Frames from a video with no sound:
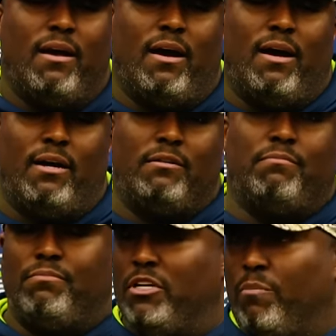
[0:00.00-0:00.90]
Uh,
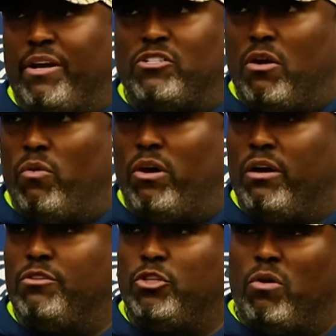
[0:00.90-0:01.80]
you know, based on
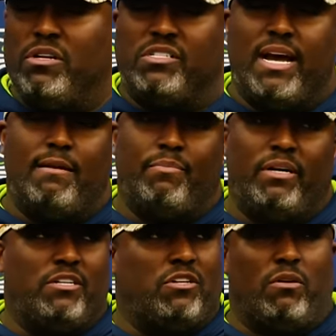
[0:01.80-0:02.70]
where Jordyn is at,
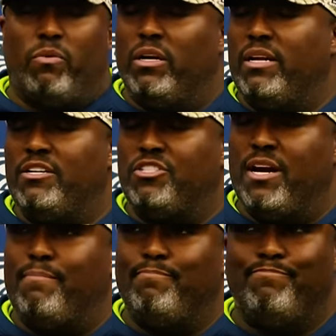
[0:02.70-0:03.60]
but he's done a really nice
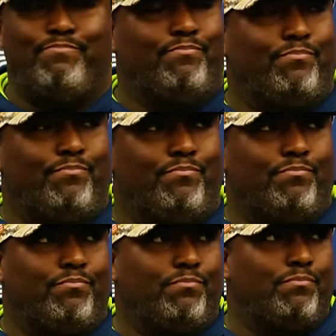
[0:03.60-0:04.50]
job. How, how did you
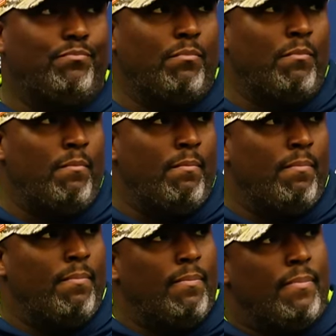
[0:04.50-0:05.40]
see Recandle?
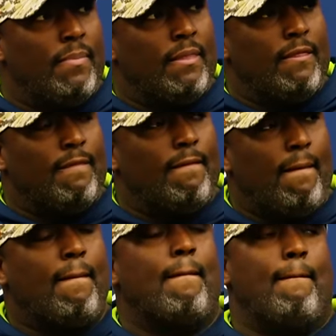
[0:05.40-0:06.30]
He obviously didn't play as
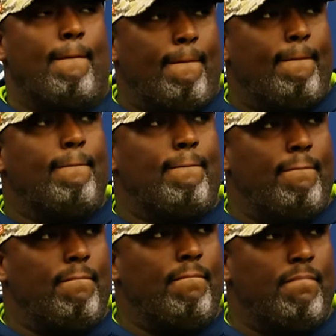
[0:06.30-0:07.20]
much the previous week.
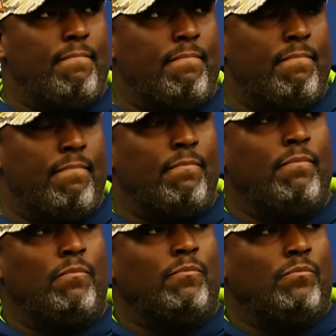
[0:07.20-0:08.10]
Last week comes back. And-
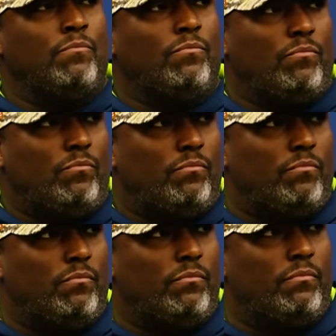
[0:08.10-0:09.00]
plays the whole
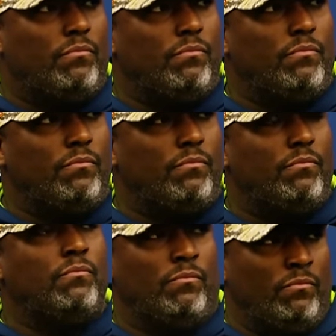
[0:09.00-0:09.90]
game and has a hit at the end
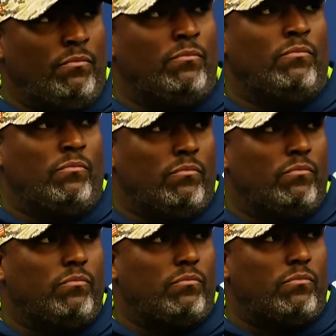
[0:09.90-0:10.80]
and all that. How, how, do you
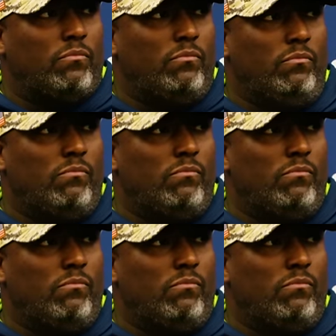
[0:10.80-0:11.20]
kind of see